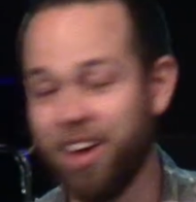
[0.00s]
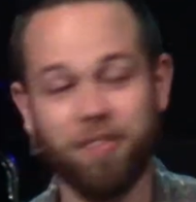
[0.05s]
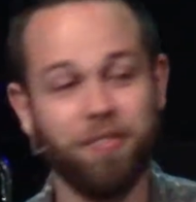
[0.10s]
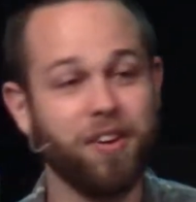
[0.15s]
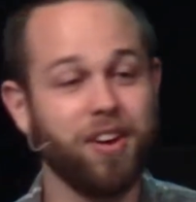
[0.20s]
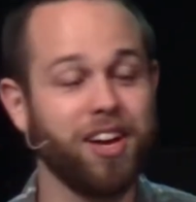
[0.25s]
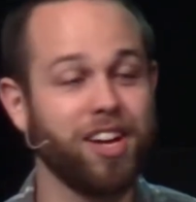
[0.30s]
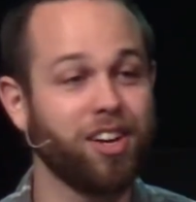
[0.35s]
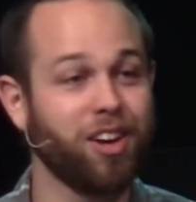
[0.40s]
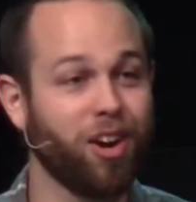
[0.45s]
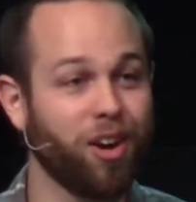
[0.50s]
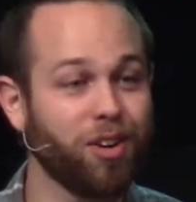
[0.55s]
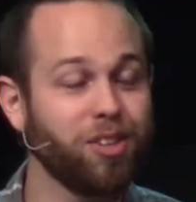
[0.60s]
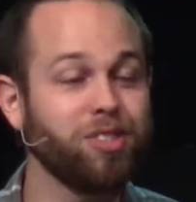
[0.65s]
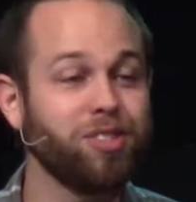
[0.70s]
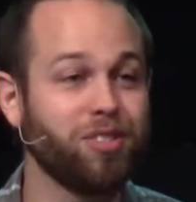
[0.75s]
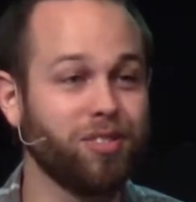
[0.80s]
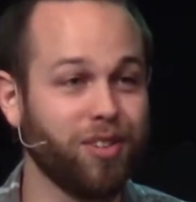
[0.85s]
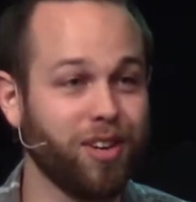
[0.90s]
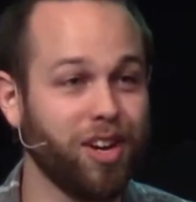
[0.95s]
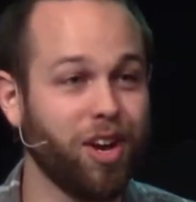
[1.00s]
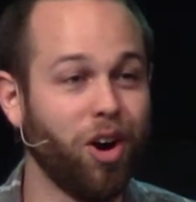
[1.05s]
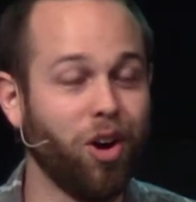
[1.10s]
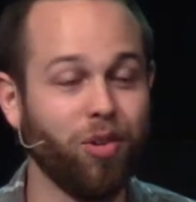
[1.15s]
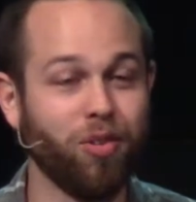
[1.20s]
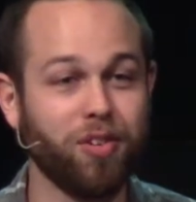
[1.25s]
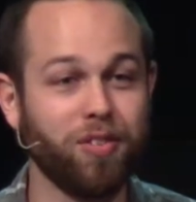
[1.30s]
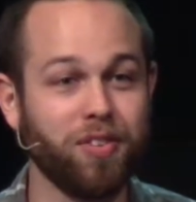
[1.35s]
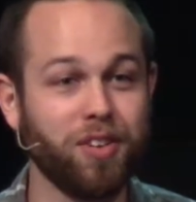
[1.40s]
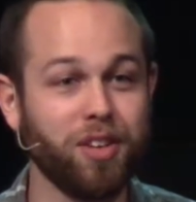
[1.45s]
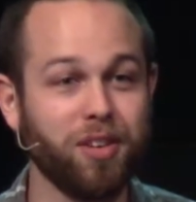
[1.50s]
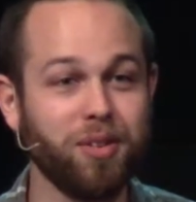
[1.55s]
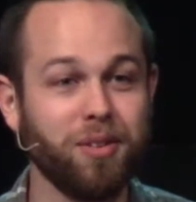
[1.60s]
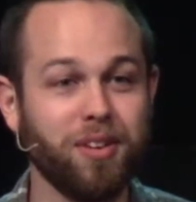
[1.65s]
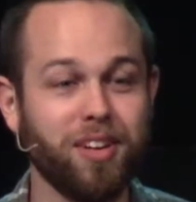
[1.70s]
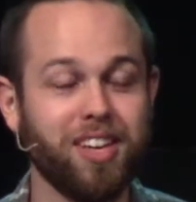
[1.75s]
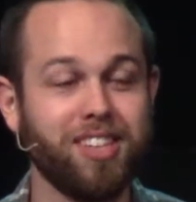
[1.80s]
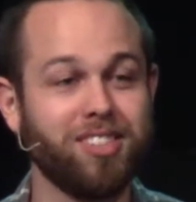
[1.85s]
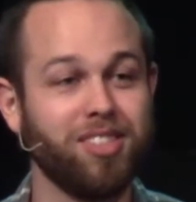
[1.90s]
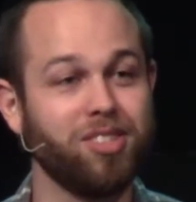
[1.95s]
A very cursory
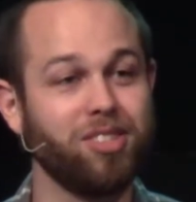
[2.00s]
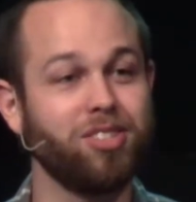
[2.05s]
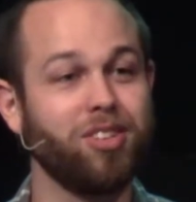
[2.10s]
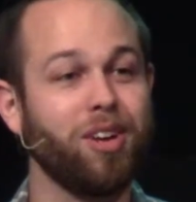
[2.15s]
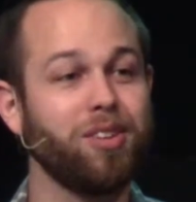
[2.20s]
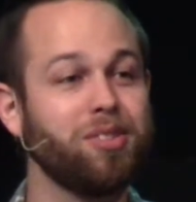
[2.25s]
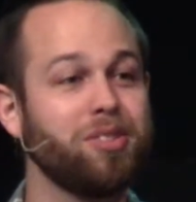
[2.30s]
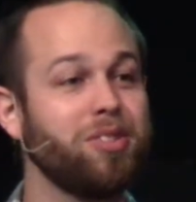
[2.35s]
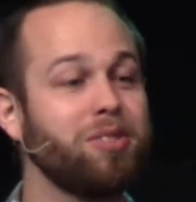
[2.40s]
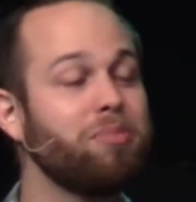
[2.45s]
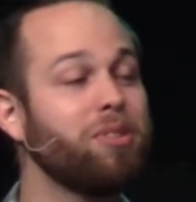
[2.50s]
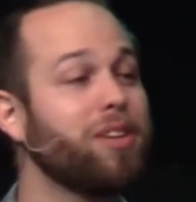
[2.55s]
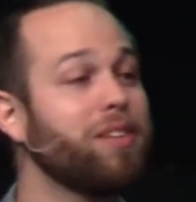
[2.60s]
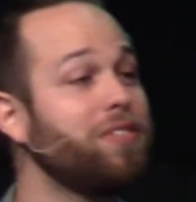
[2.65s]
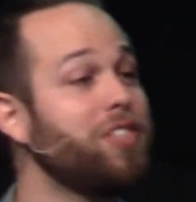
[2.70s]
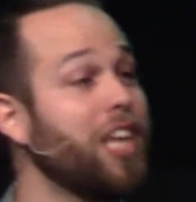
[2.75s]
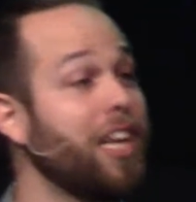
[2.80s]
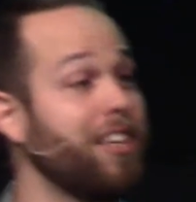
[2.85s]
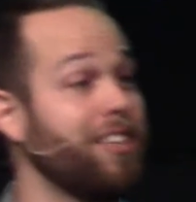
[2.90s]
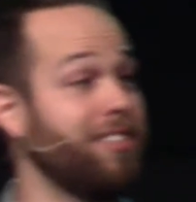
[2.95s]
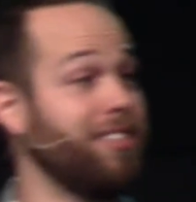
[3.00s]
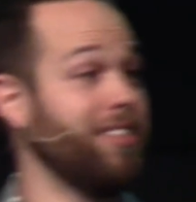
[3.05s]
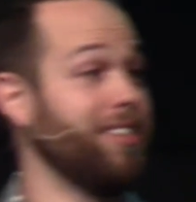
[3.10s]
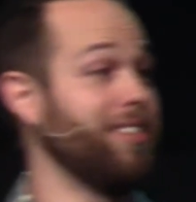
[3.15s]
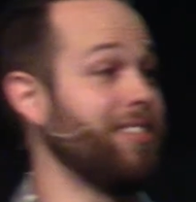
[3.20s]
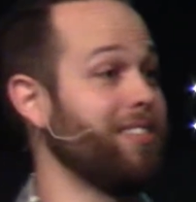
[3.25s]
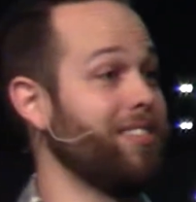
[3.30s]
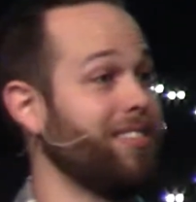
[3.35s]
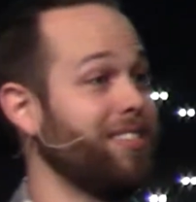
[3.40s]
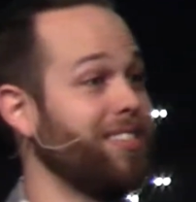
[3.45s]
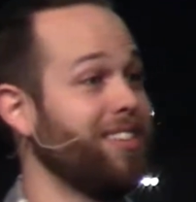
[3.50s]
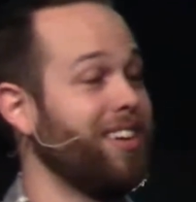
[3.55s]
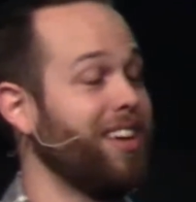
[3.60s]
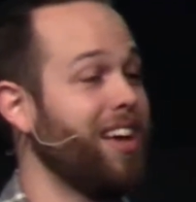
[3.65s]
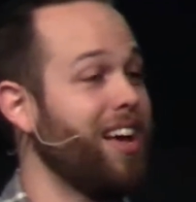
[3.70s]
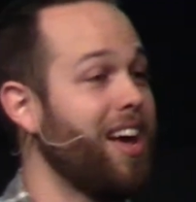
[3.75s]
overview is it starts in the book of Genesis.